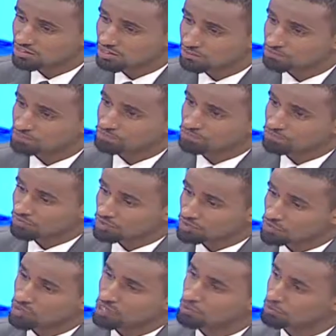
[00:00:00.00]
then
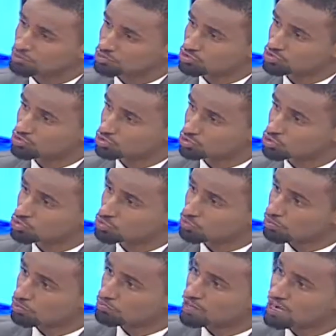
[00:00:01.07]
you are in a position to
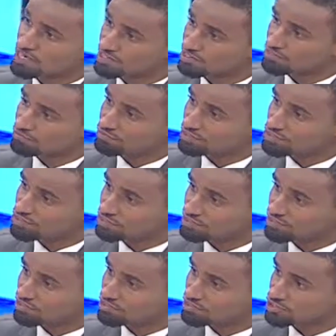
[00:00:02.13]
provide veterinary
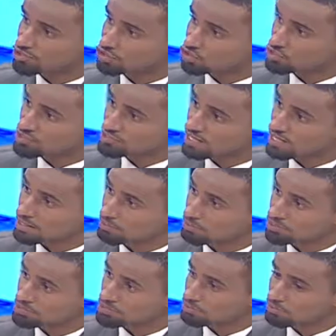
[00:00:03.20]
services to these
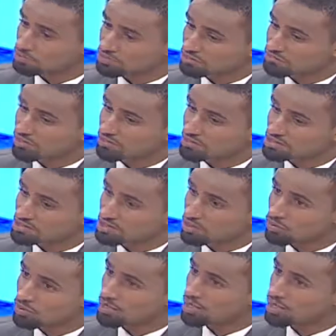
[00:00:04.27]
animals. Suppose the farmers
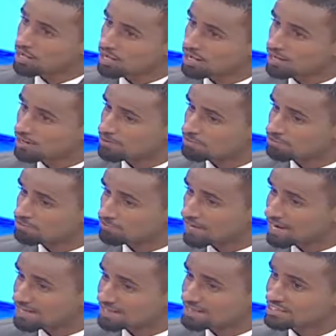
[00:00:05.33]
now
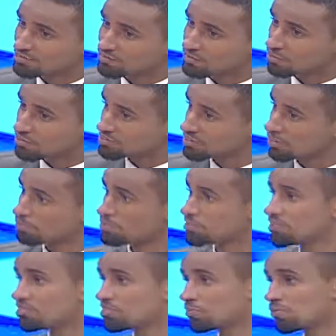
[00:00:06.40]
identify or establish
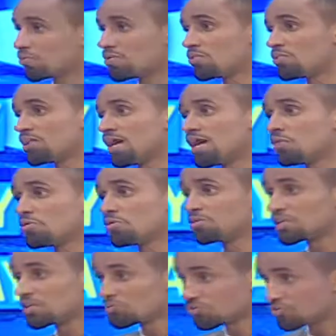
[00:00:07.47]
there's a problem with the animal in
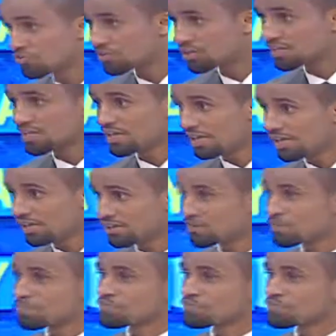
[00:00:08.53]
terms of their health.